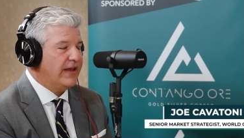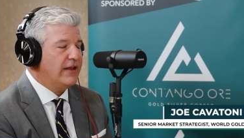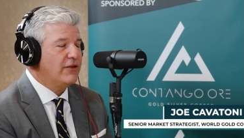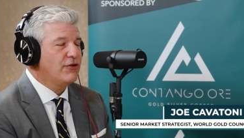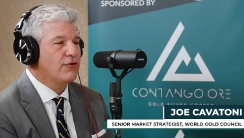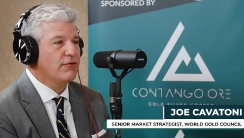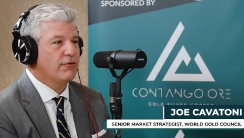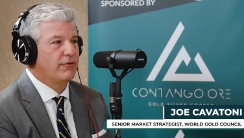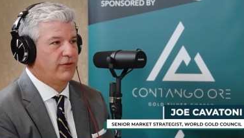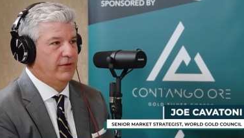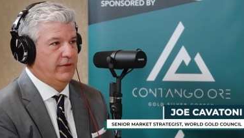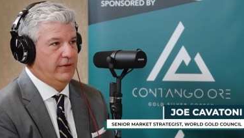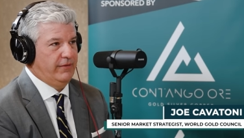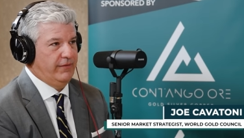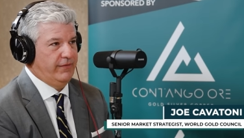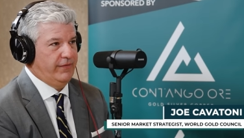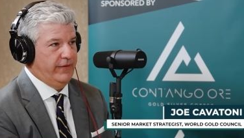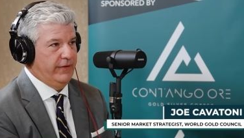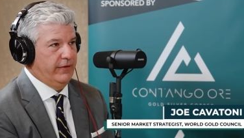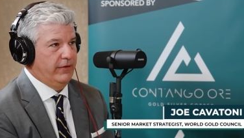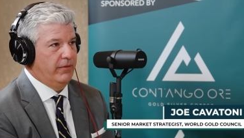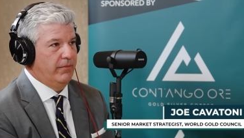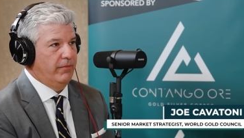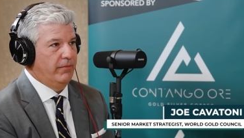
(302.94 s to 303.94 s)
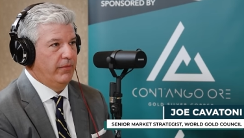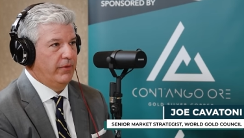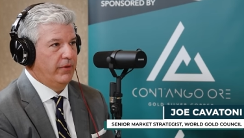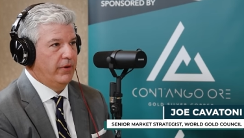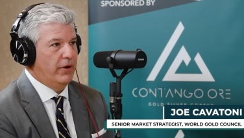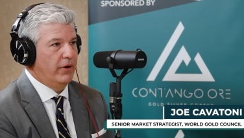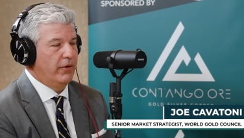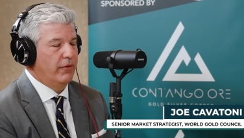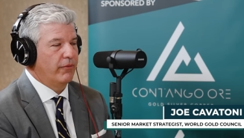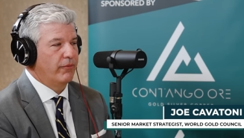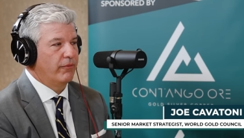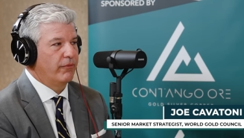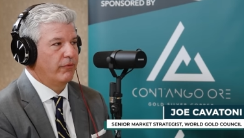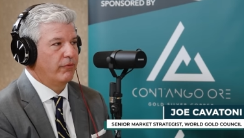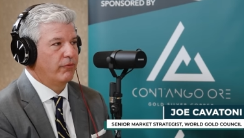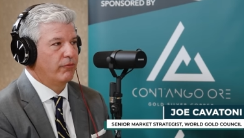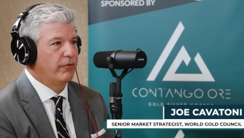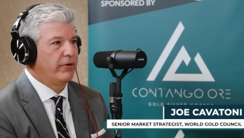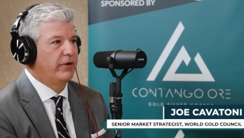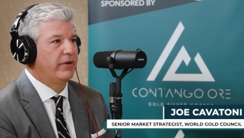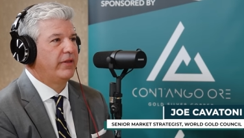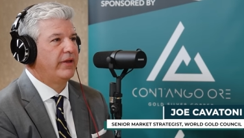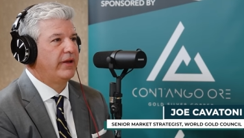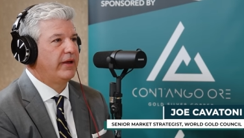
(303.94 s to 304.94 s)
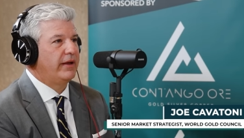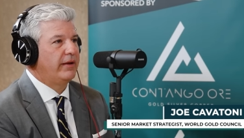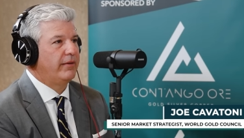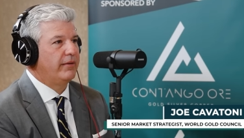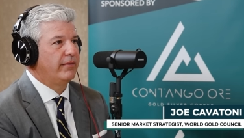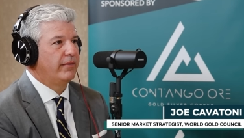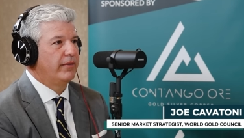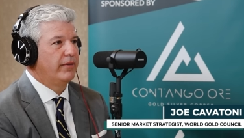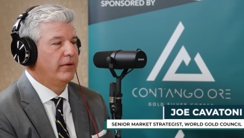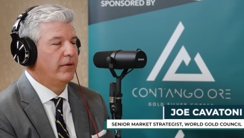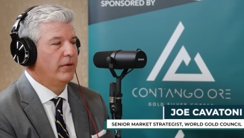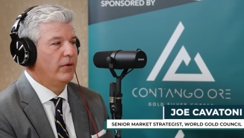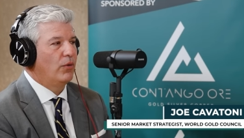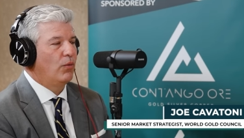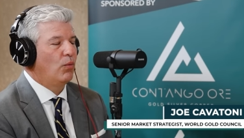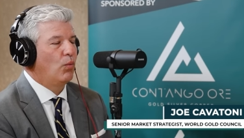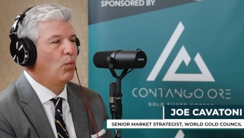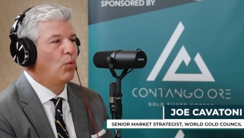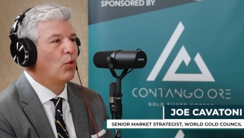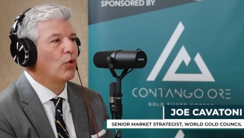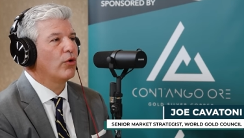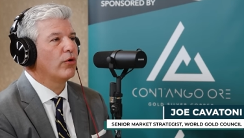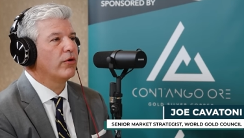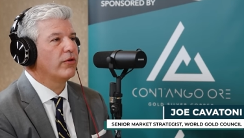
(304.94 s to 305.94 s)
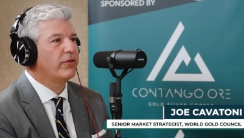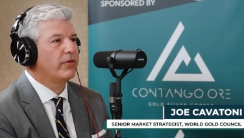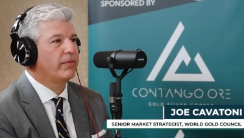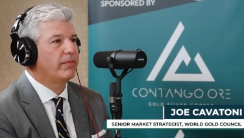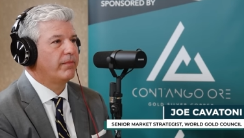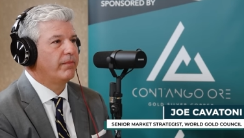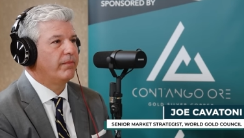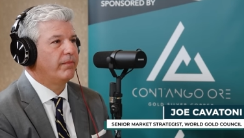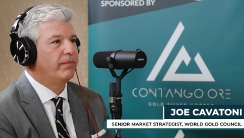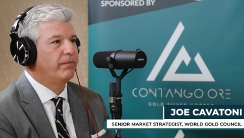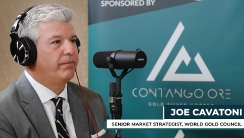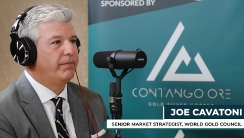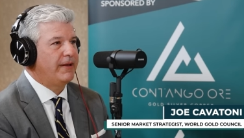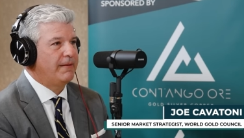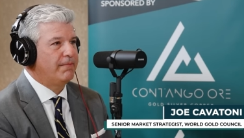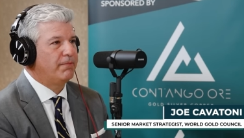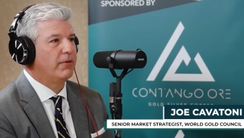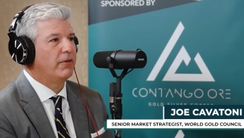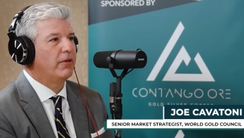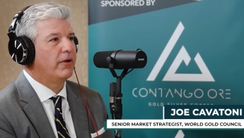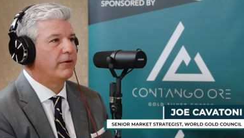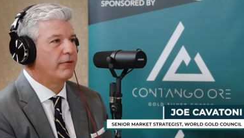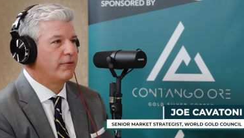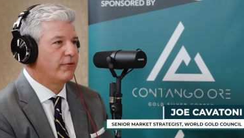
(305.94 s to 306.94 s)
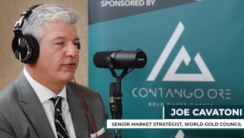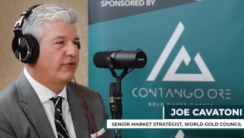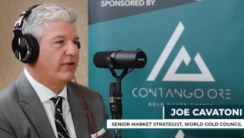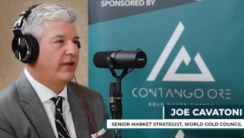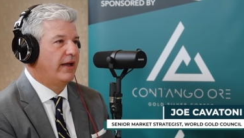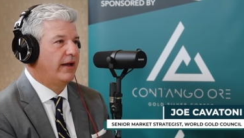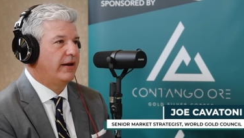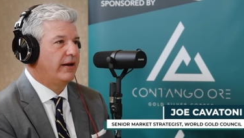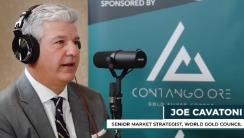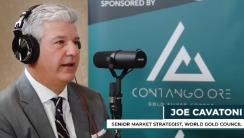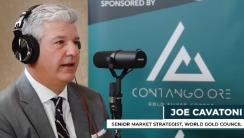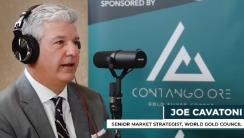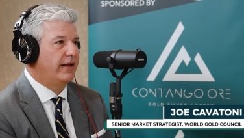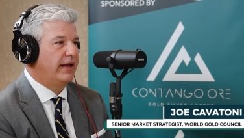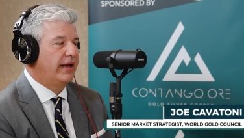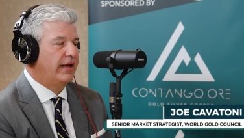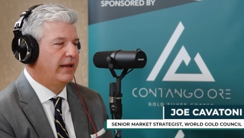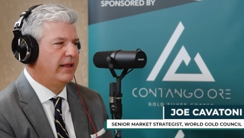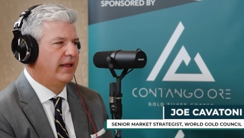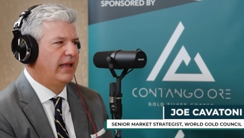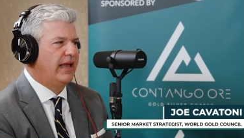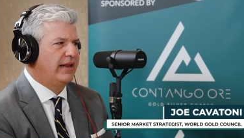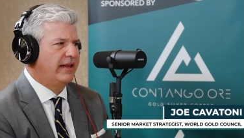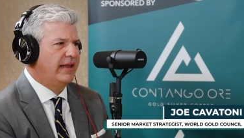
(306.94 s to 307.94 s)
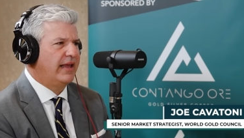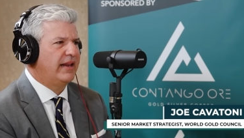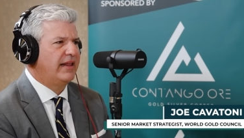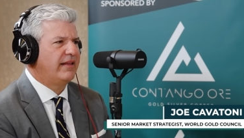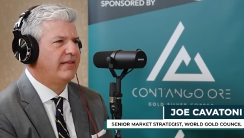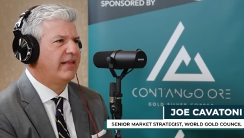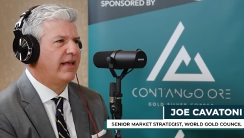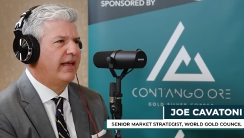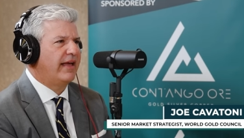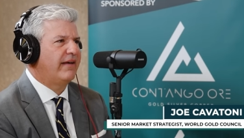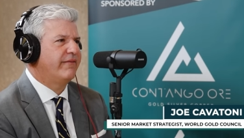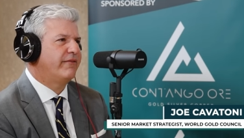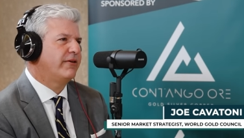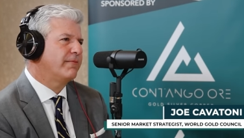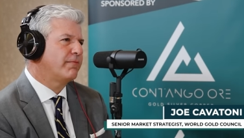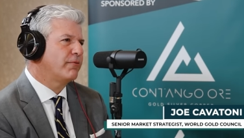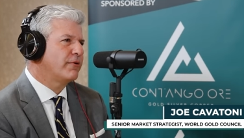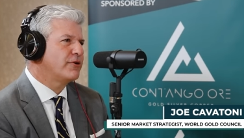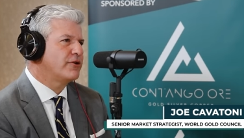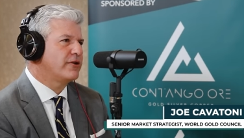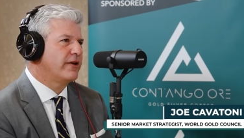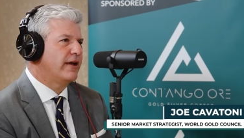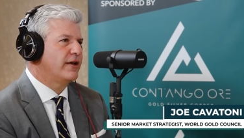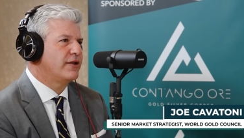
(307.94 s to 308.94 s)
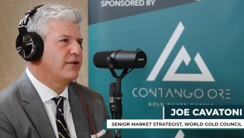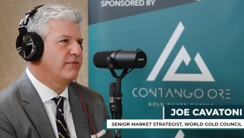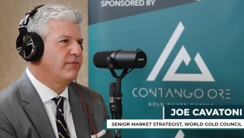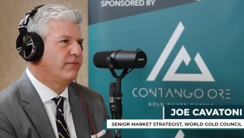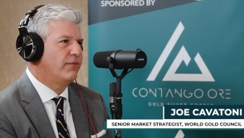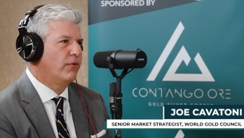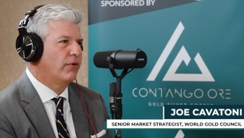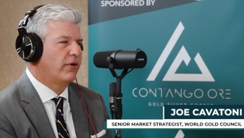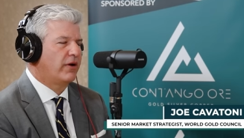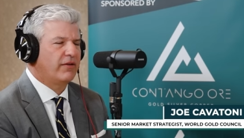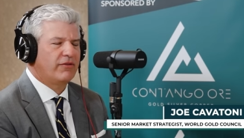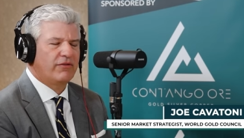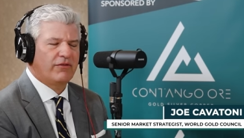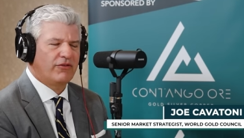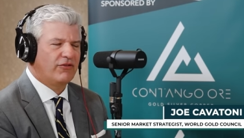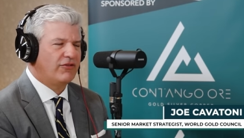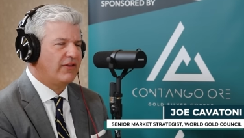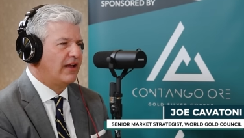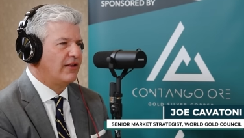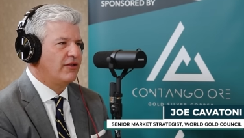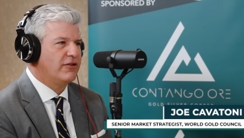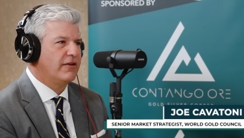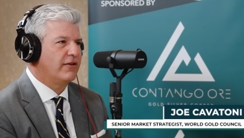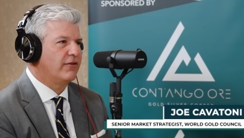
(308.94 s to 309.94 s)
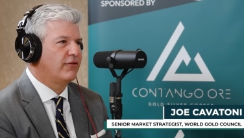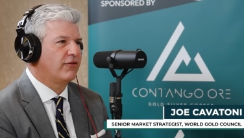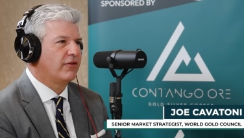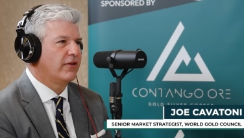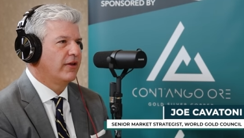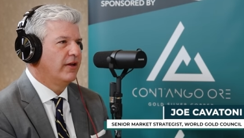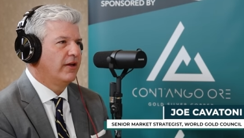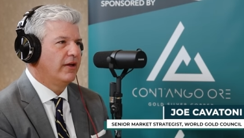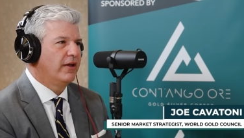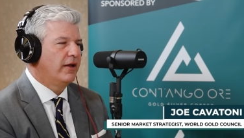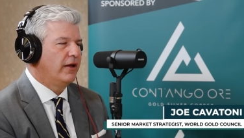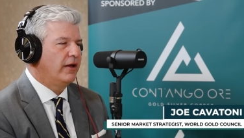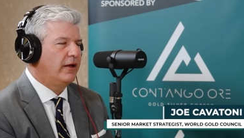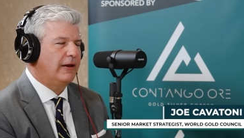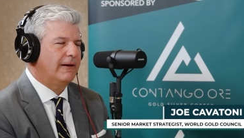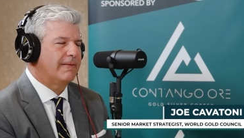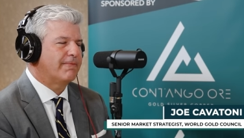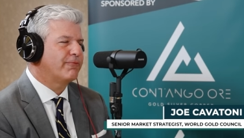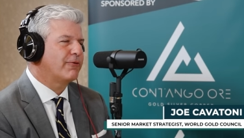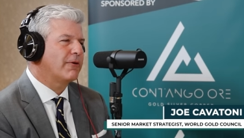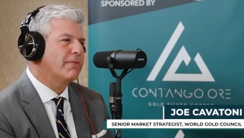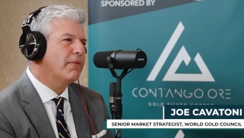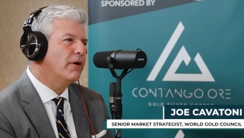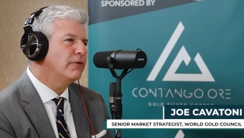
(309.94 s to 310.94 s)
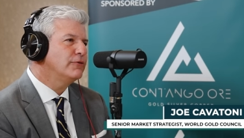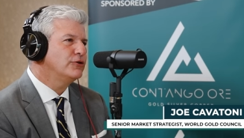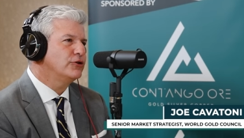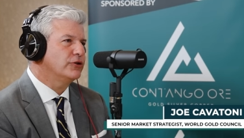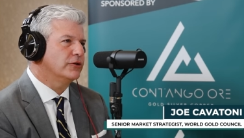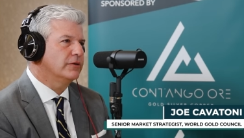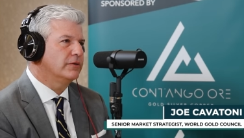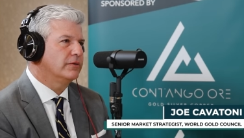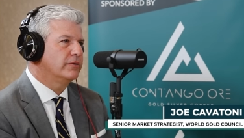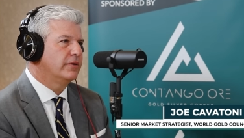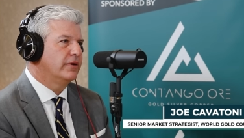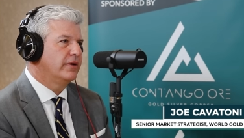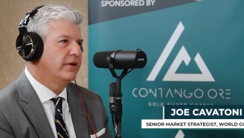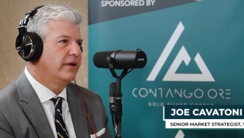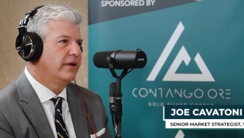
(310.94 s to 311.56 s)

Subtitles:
features in the film are really worth people understanding and getting to have an appreciation for, because it's not just, you know, promotion.